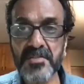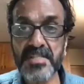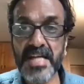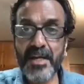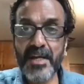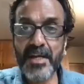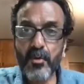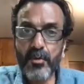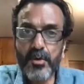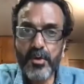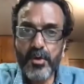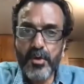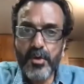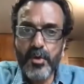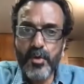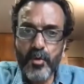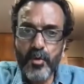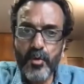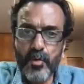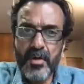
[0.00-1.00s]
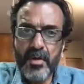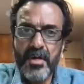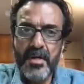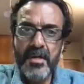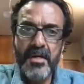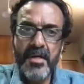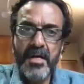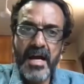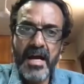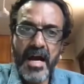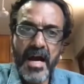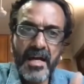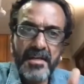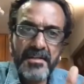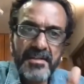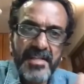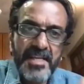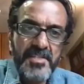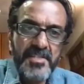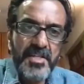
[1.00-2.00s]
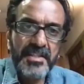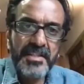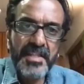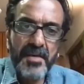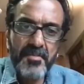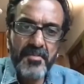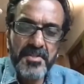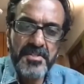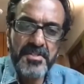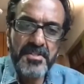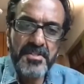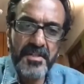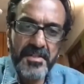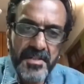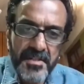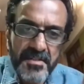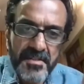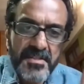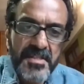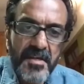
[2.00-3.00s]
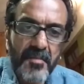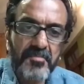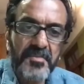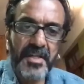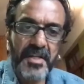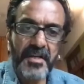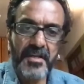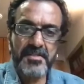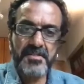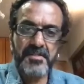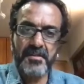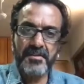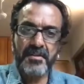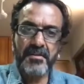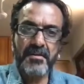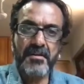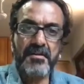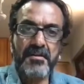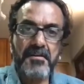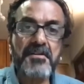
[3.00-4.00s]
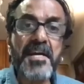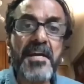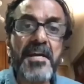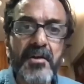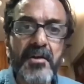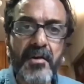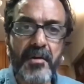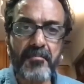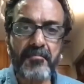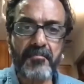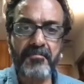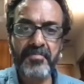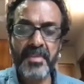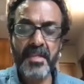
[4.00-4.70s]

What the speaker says: I know you are teaching them a certain something, a certain curriculum.